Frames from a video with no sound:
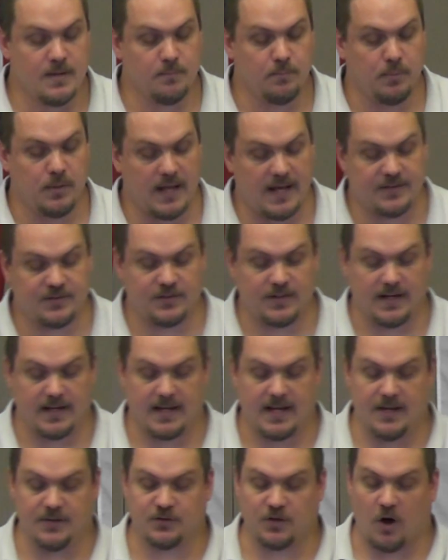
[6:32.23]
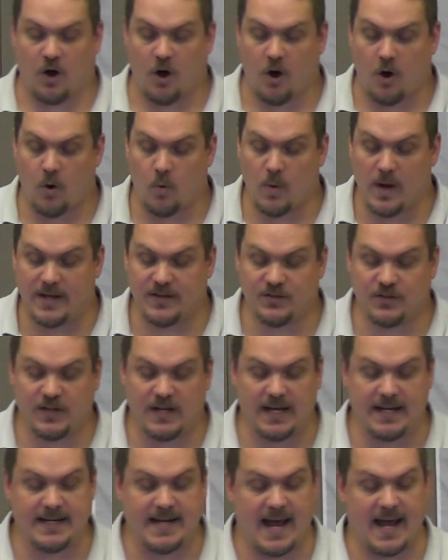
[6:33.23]
Blessing is always
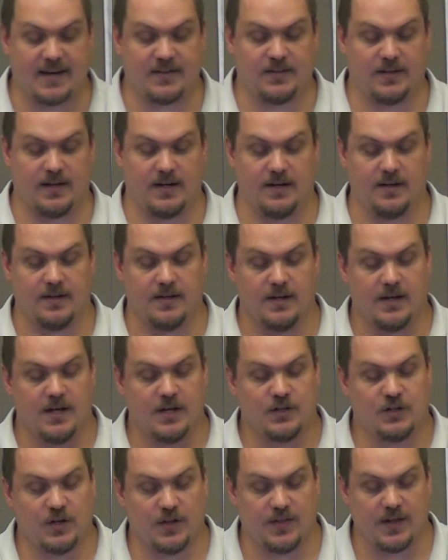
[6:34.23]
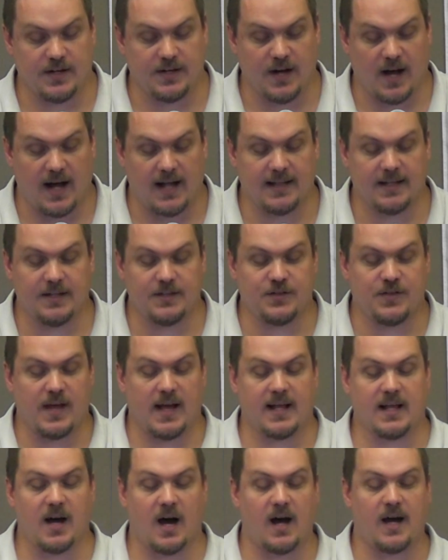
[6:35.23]
connected to the knowledge
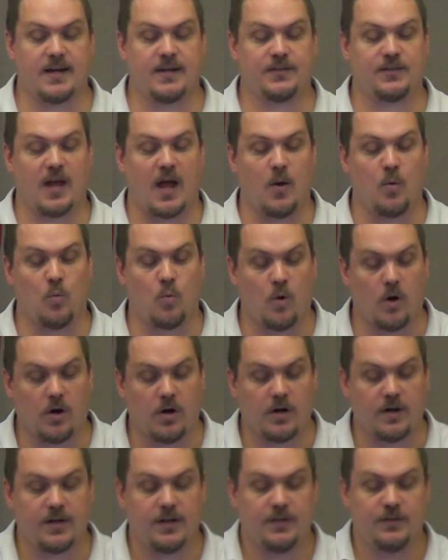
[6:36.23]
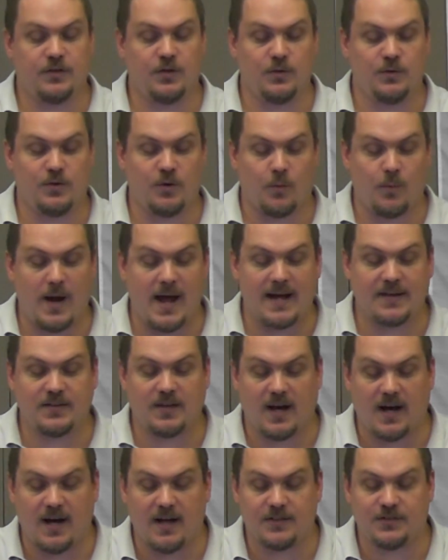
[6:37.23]
that God is at work to direct
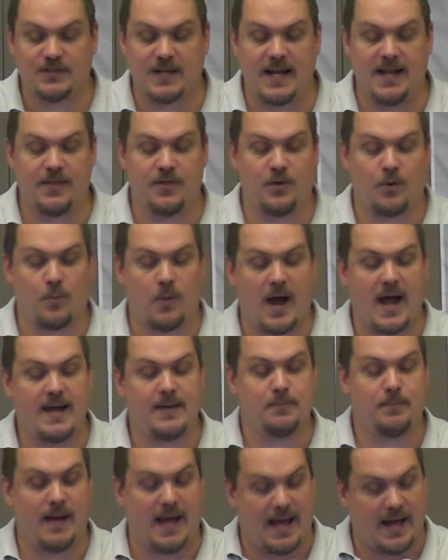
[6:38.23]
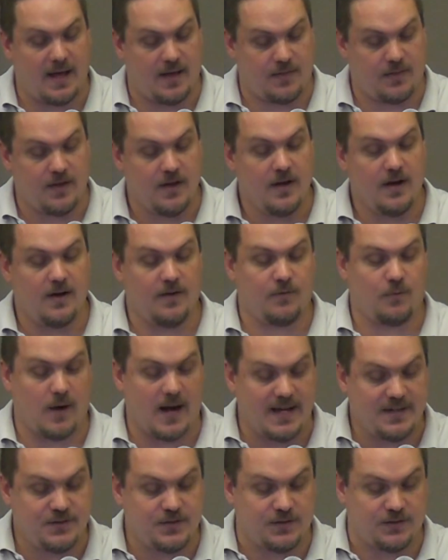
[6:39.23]
us in the right path of
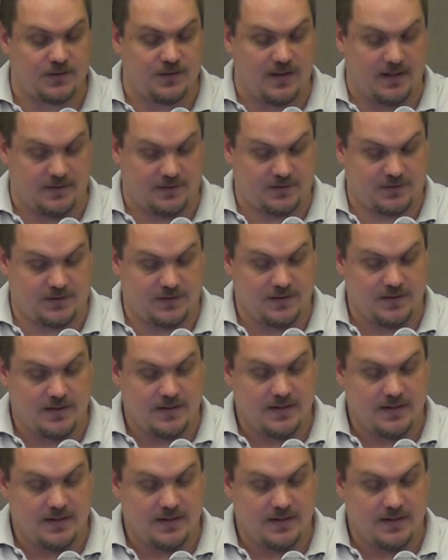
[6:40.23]
righteousness.